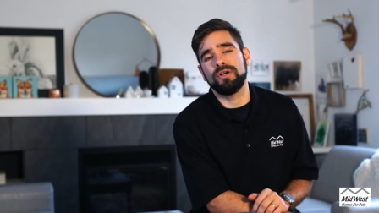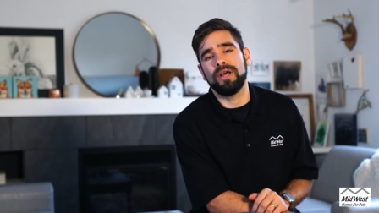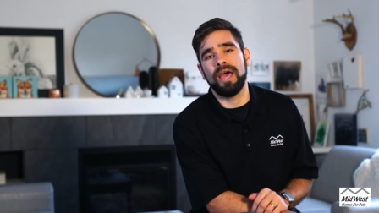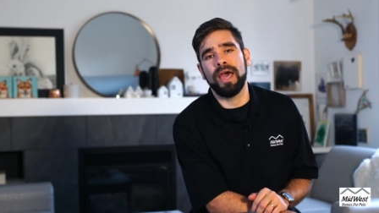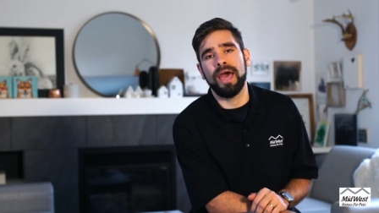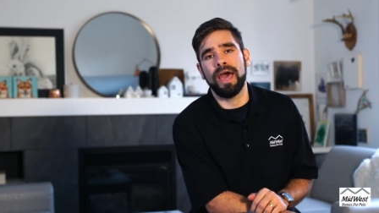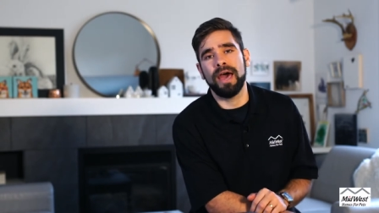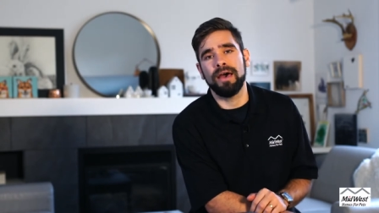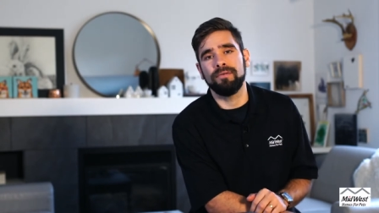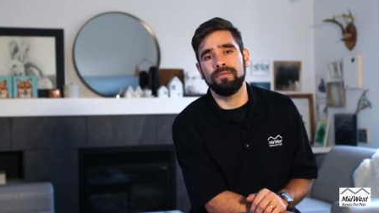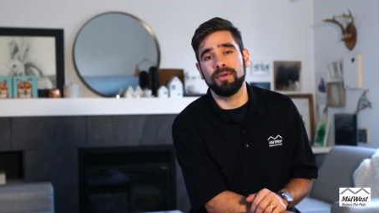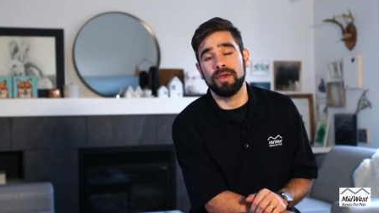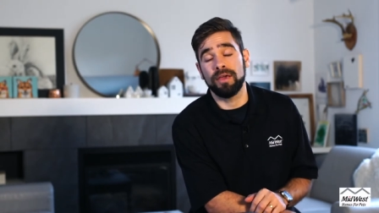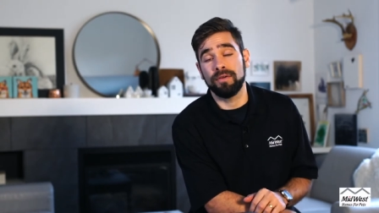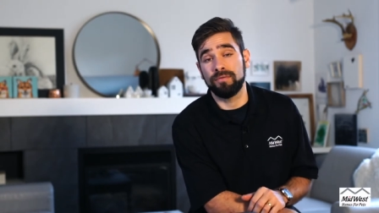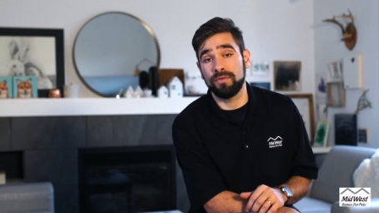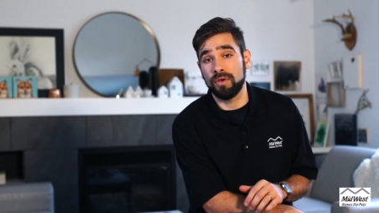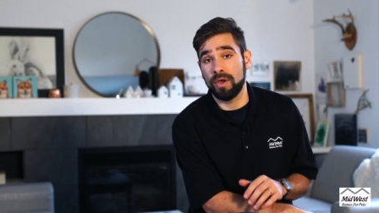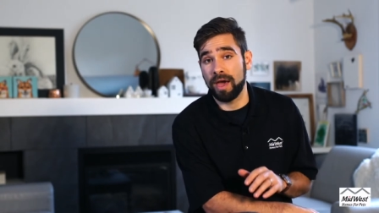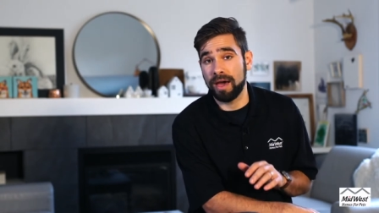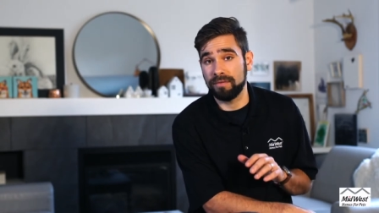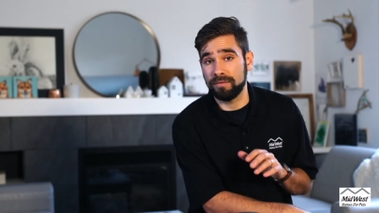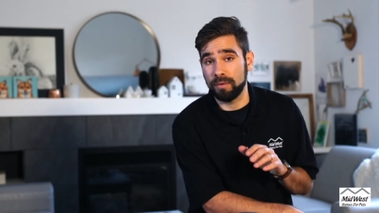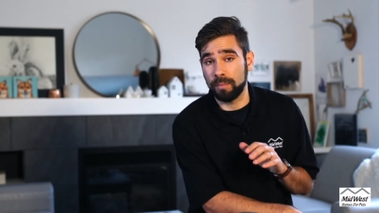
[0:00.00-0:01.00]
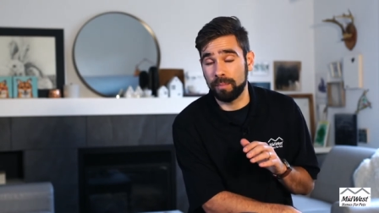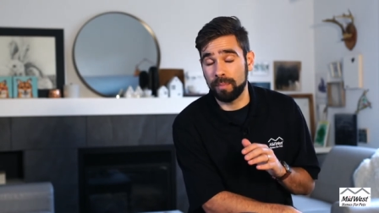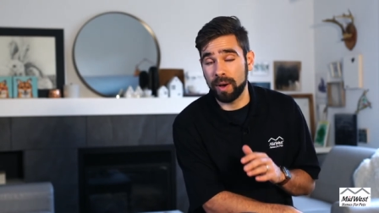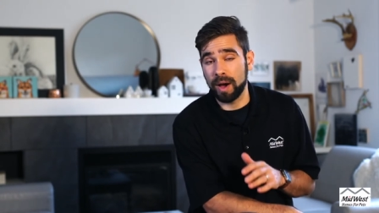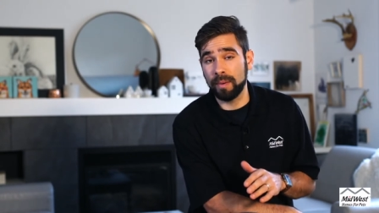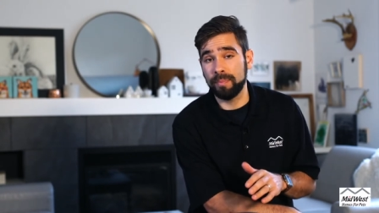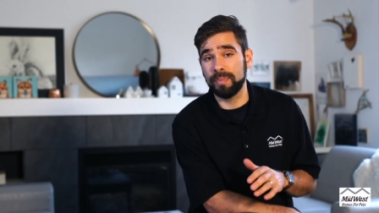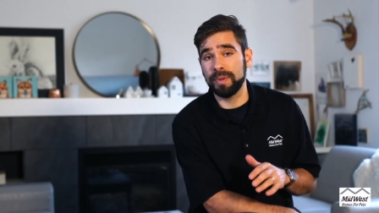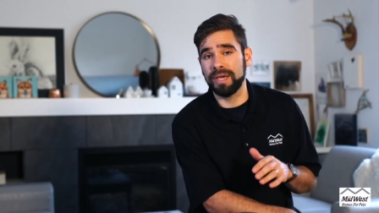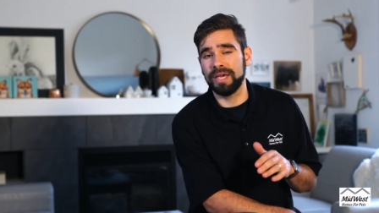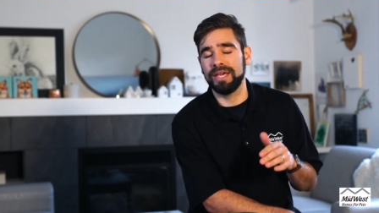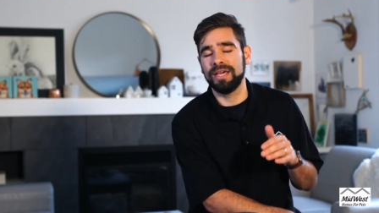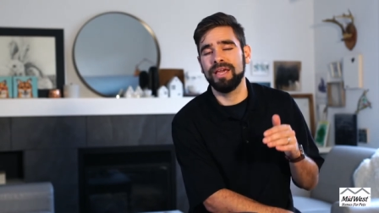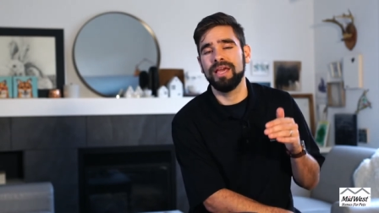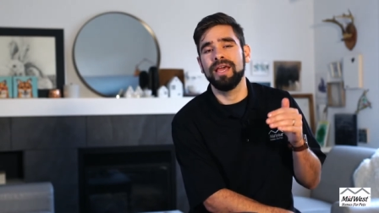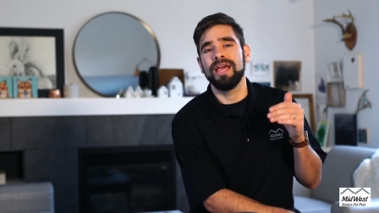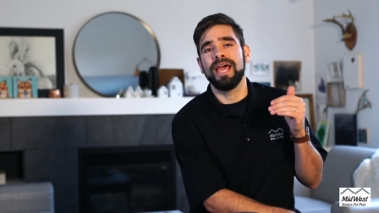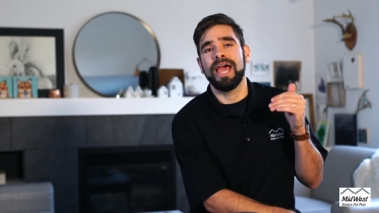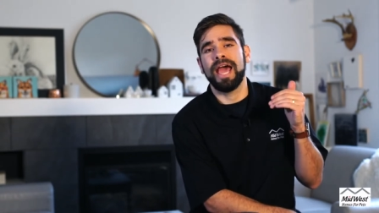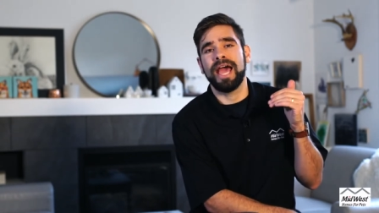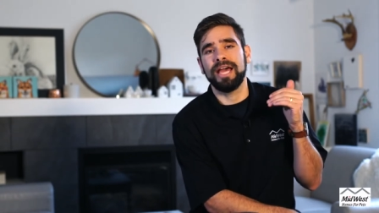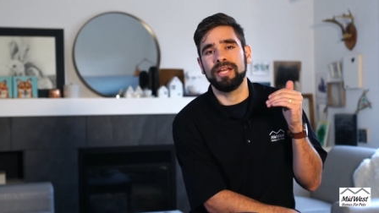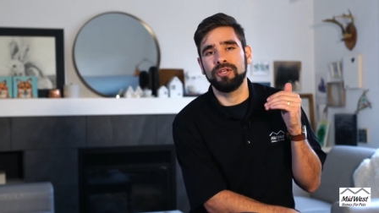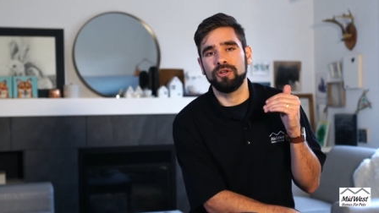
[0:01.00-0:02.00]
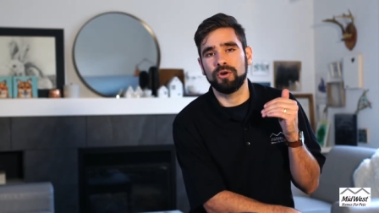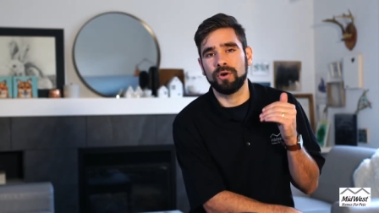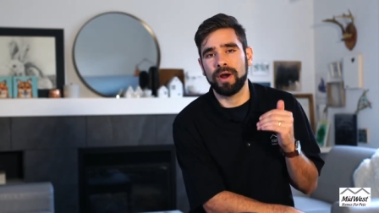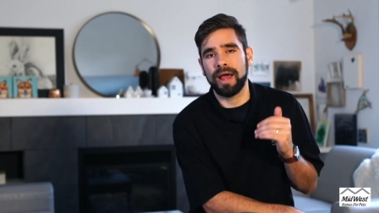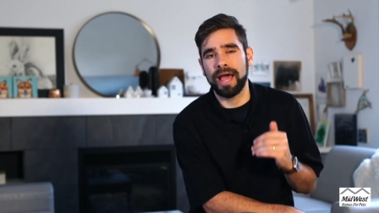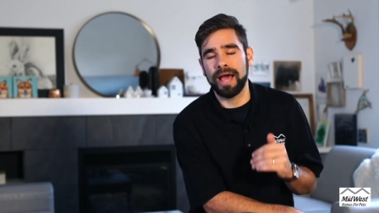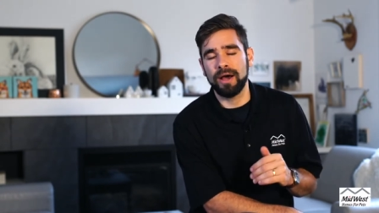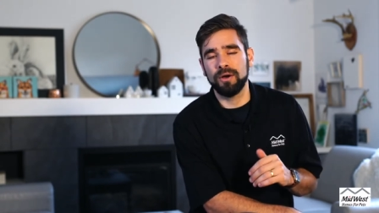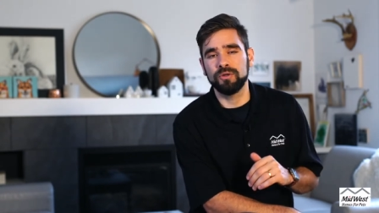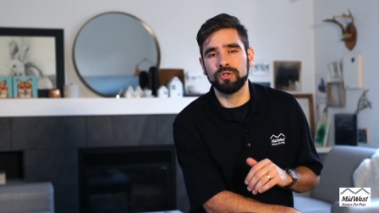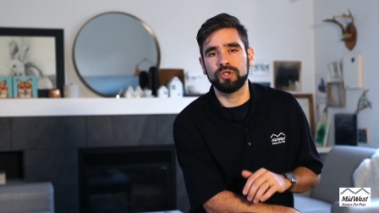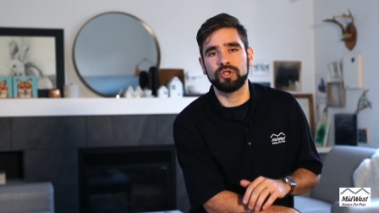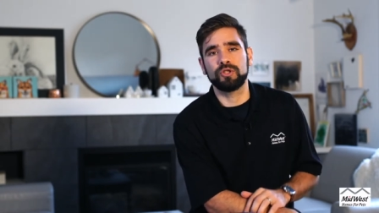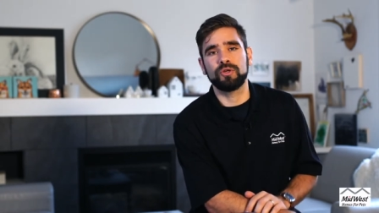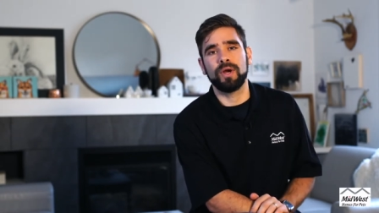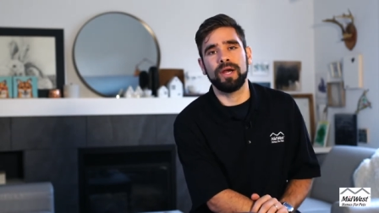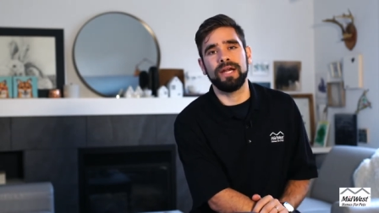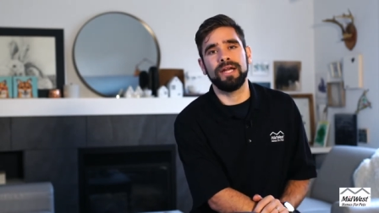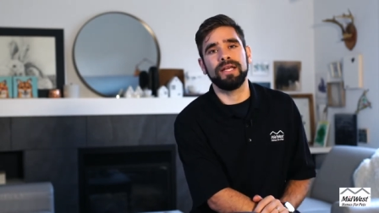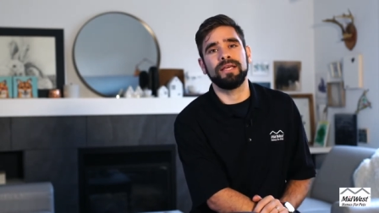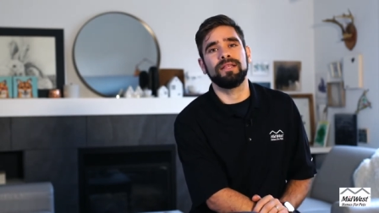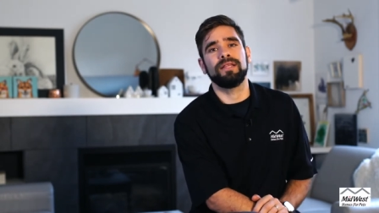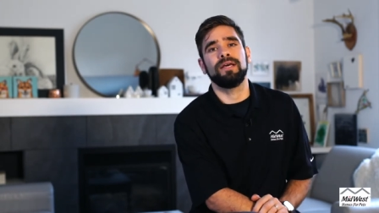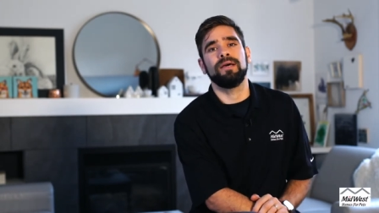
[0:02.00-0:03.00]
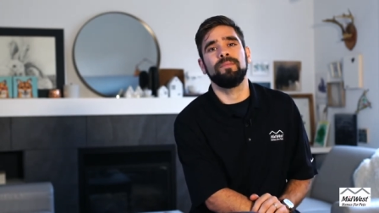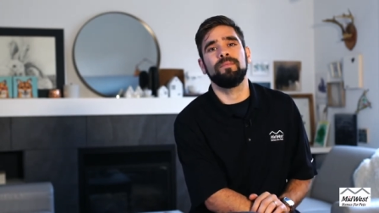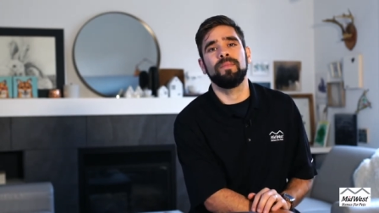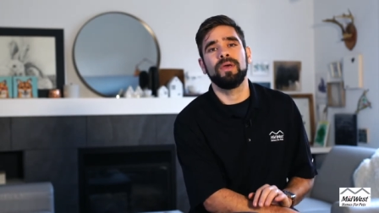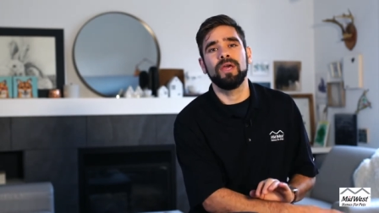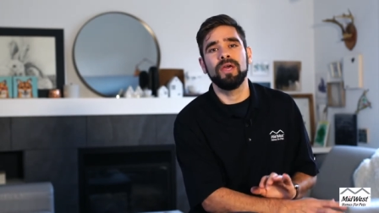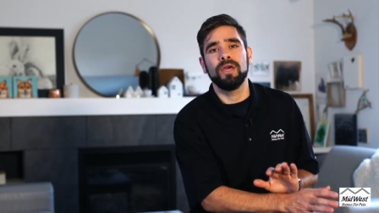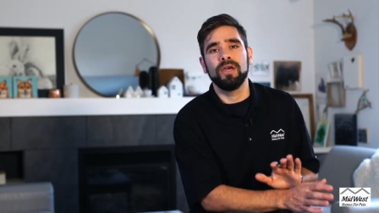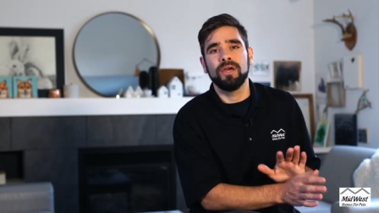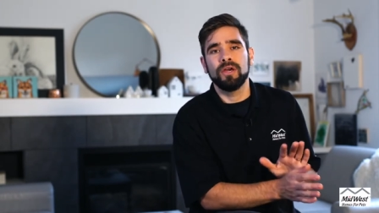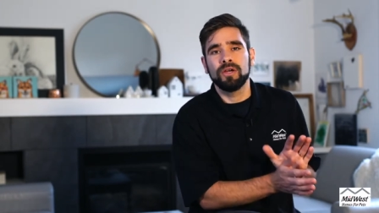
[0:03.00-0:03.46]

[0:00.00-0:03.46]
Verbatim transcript: to have if you have a puppy and you're house training them,